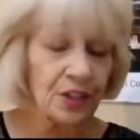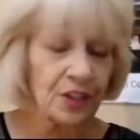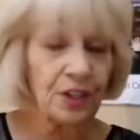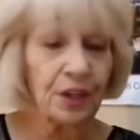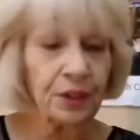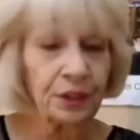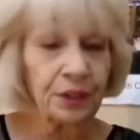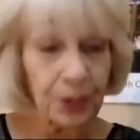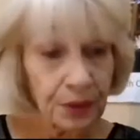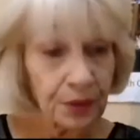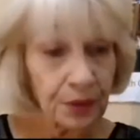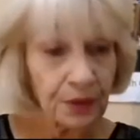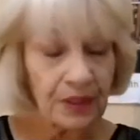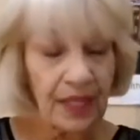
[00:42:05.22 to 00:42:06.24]
to know
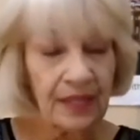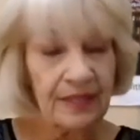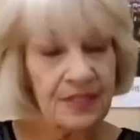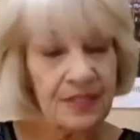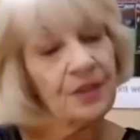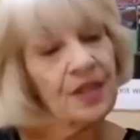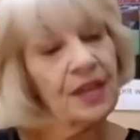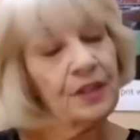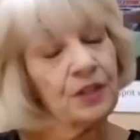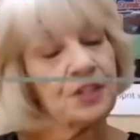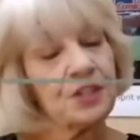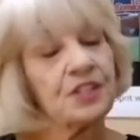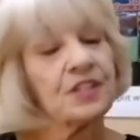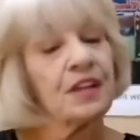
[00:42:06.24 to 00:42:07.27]
you, and so that
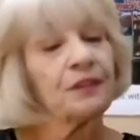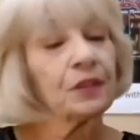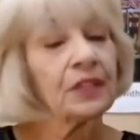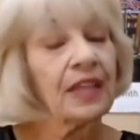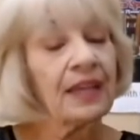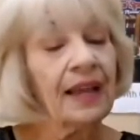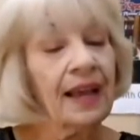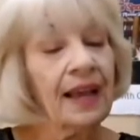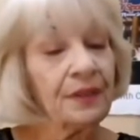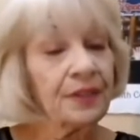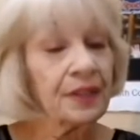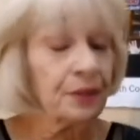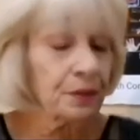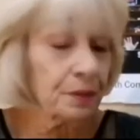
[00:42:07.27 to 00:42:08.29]
your stuff will get out
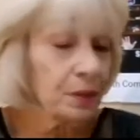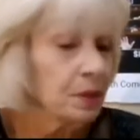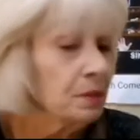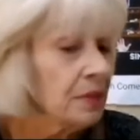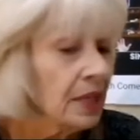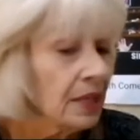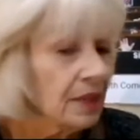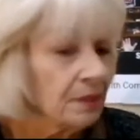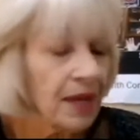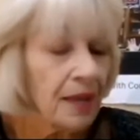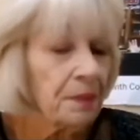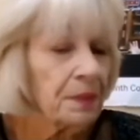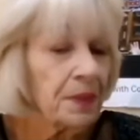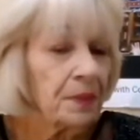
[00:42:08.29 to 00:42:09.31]
there through me to
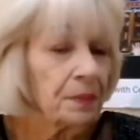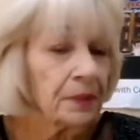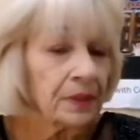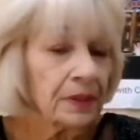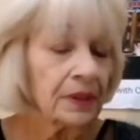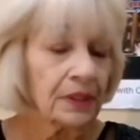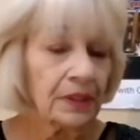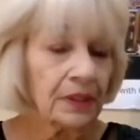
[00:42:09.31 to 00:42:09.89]
my people.